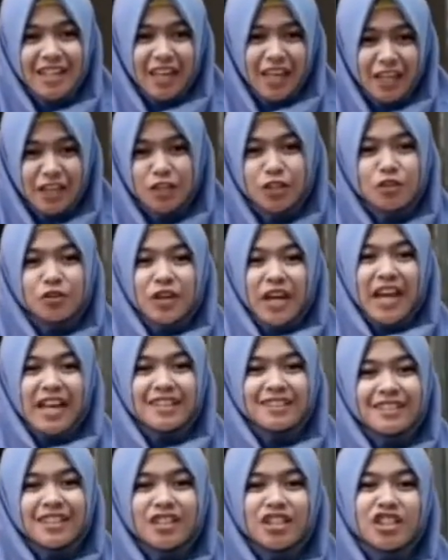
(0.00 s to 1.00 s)
In
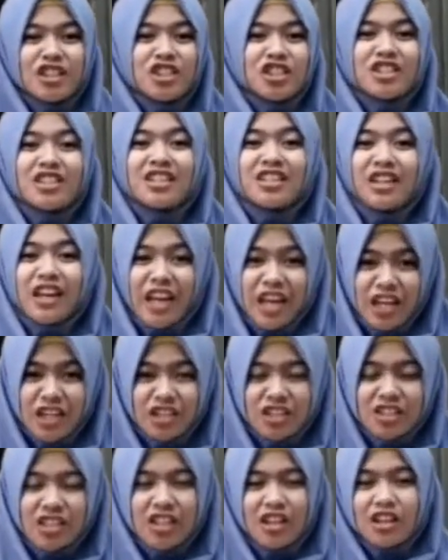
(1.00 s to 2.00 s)
today's digital
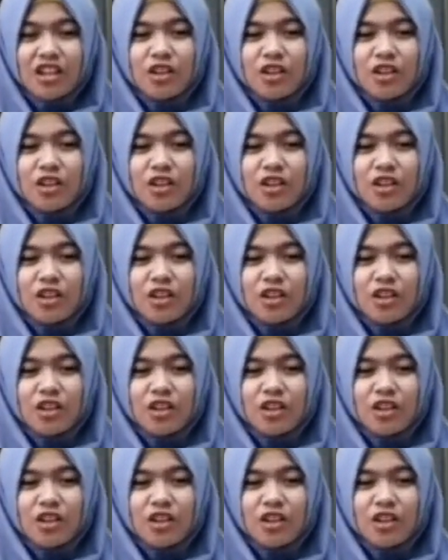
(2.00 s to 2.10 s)
age,